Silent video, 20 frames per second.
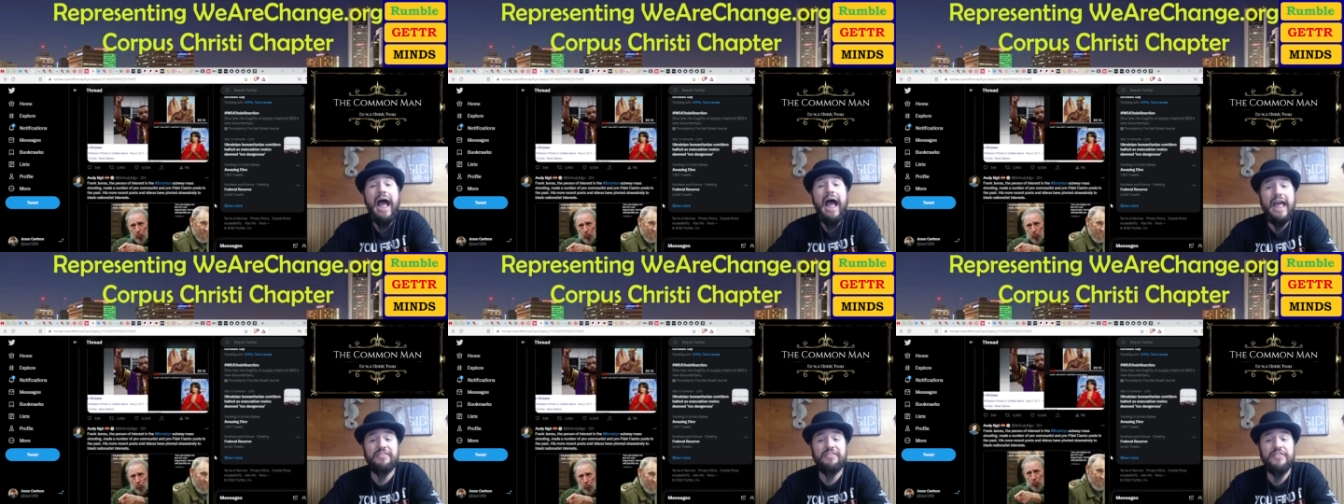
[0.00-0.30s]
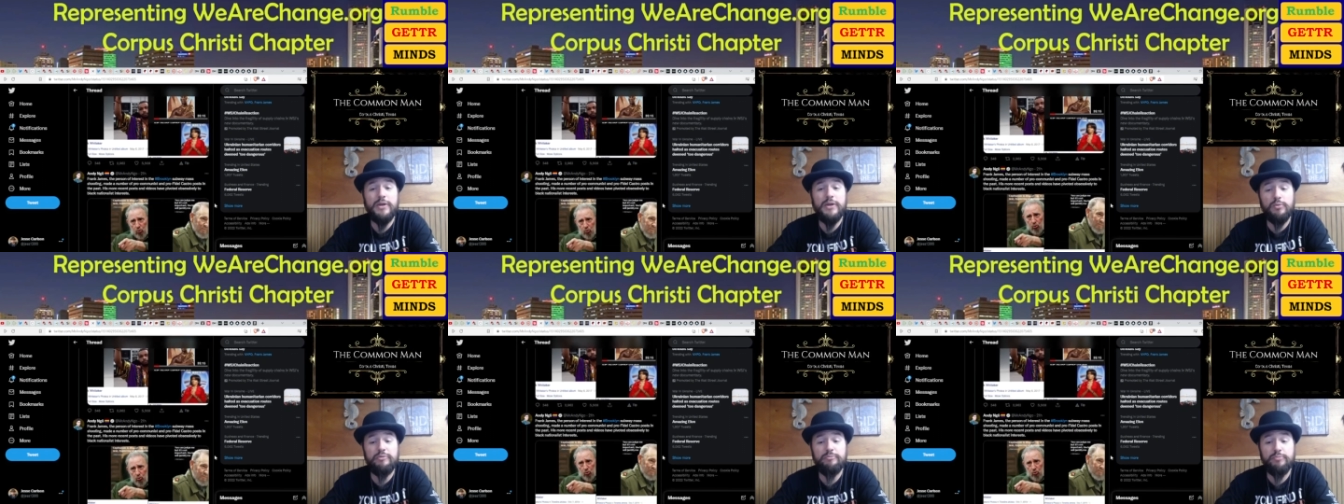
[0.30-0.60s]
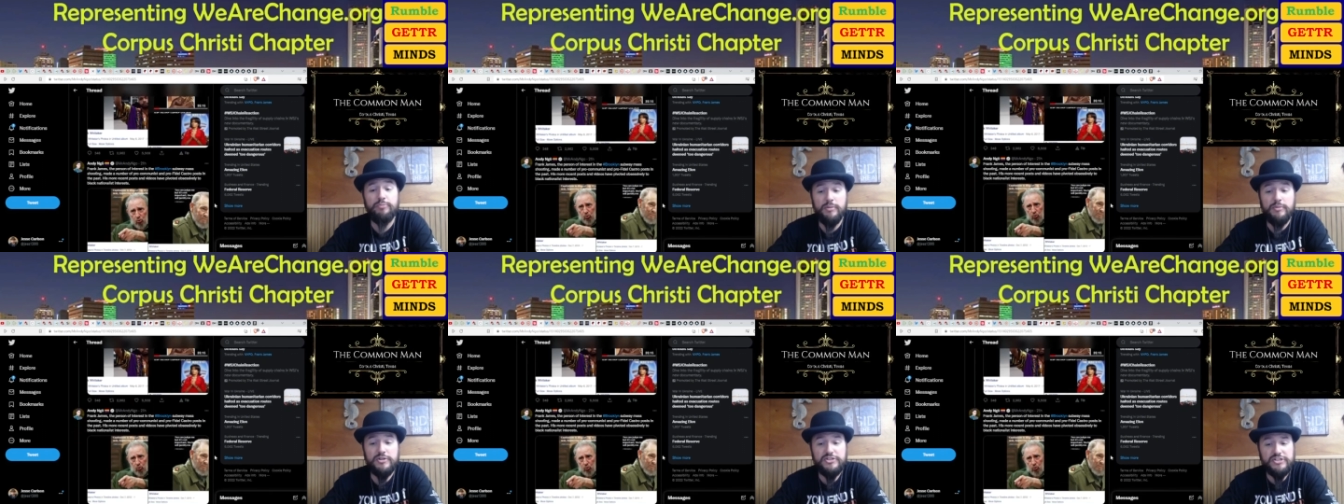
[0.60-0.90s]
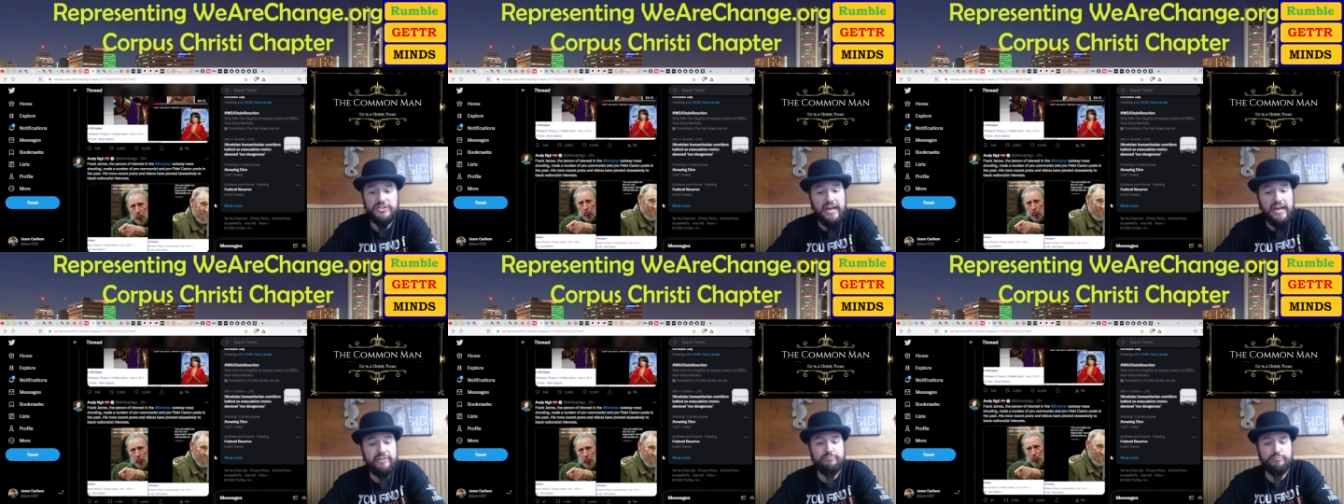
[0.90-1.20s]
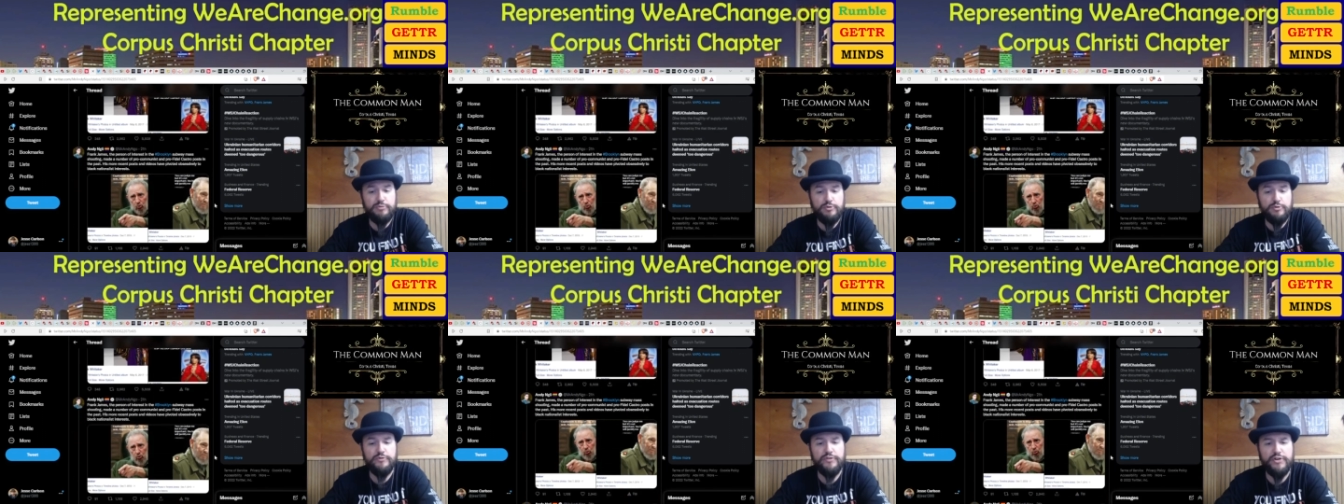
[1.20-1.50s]
I think we've pretty much kind
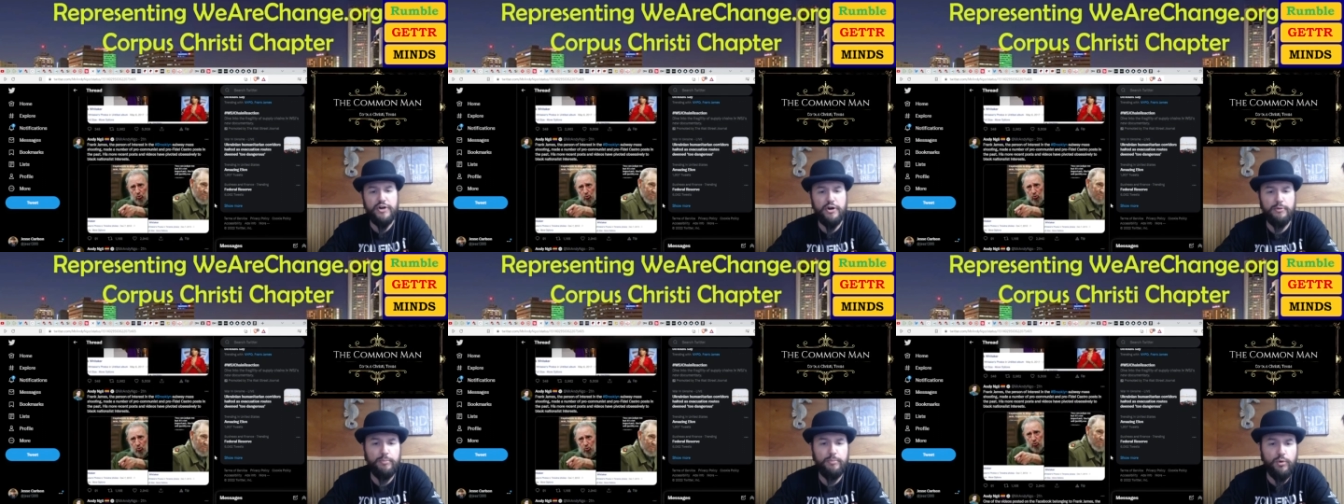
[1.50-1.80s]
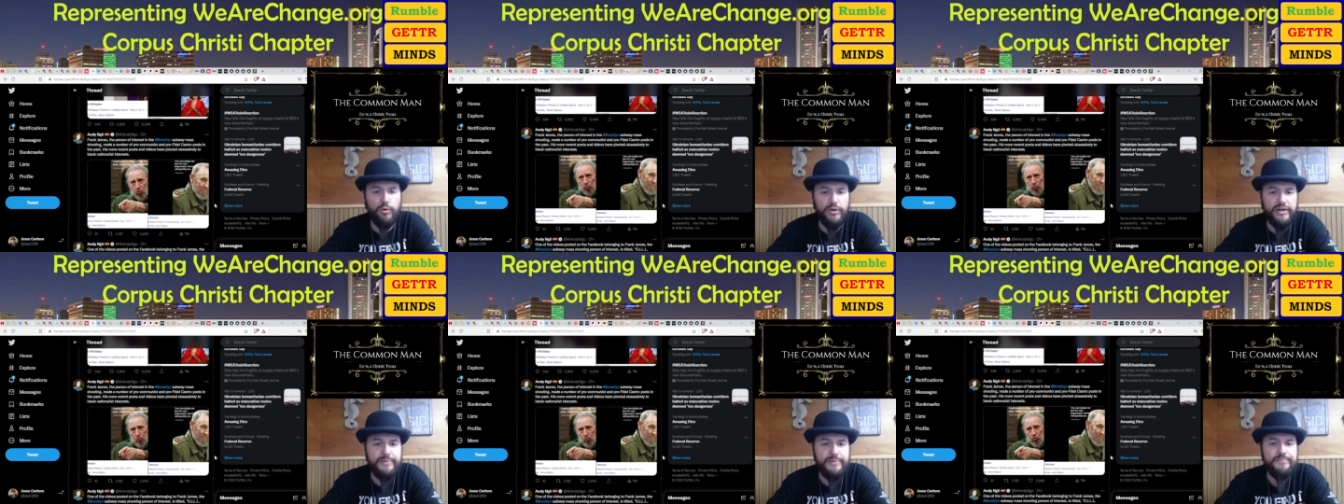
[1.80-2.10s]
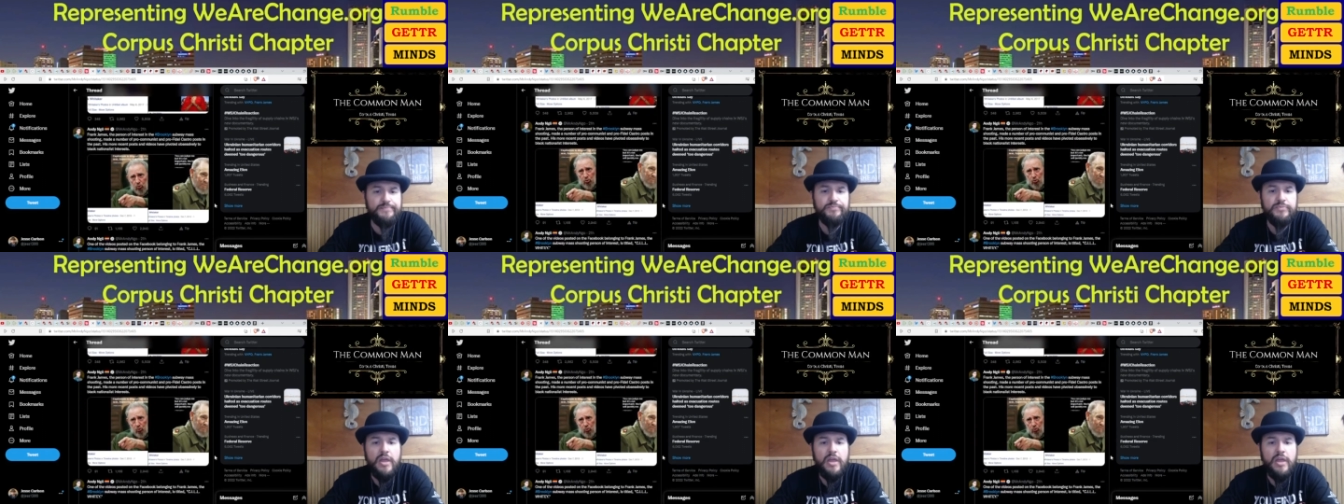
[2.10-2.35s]
of proven our point.